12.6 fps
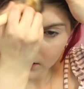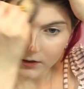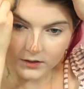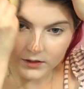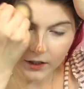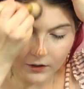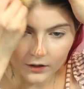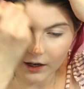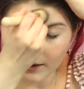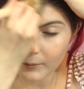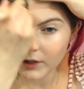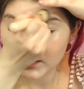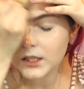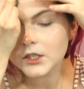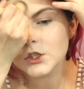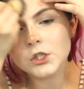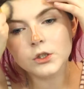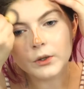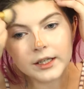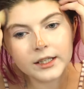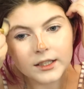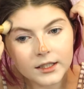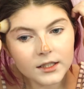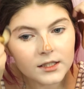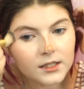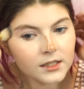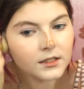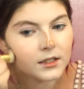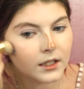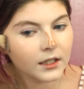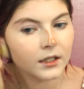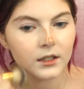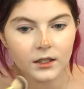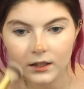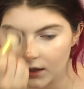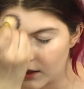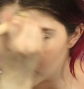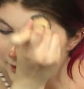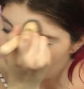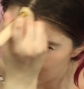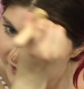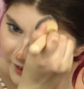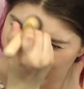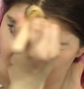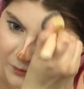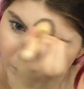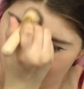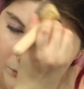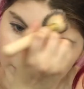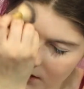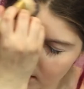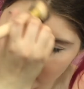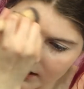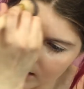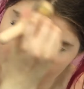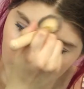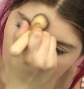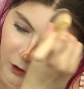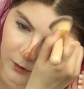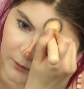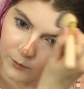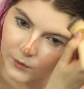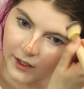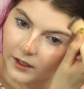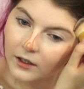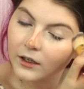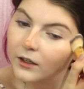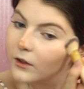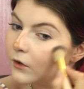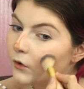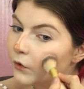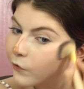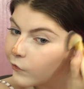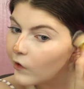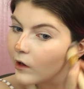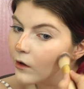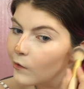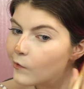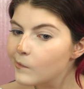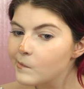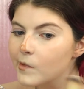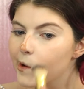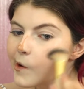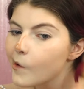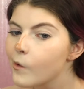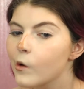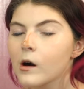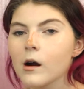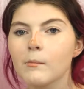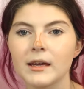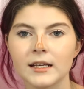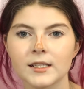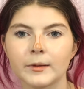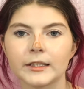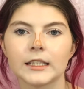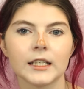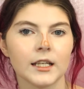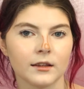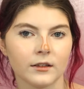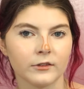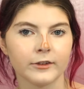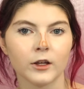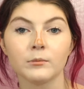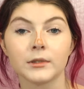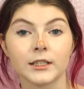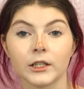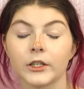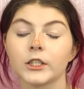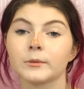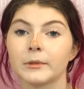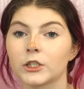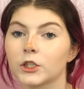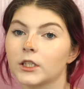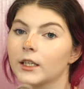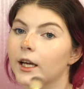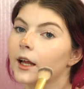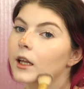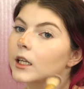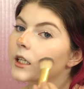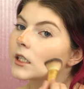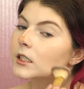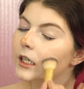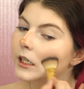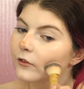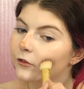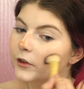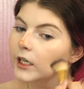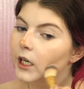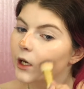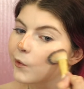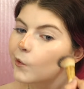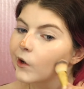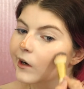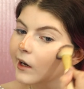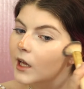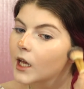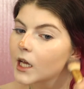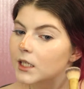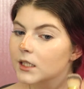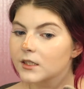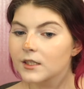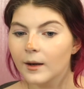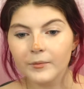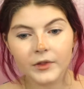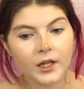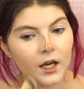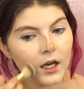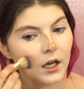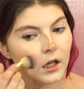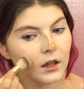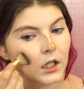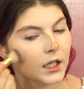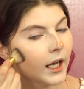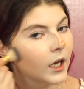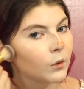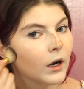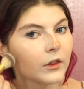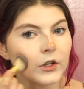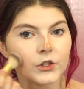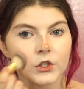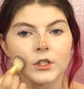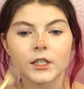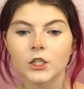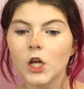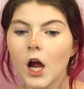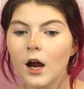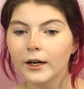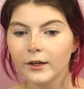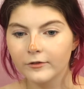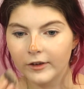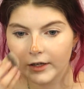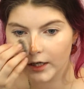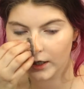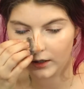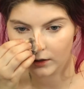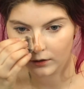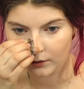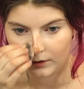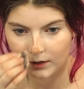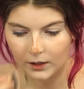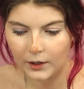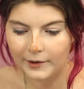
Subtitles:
So I'm really enjoying it, and once I come home and film, or I'll make something to eat then film, but I always make sure to get at least like a video or something in the day, whether it's just like a talking video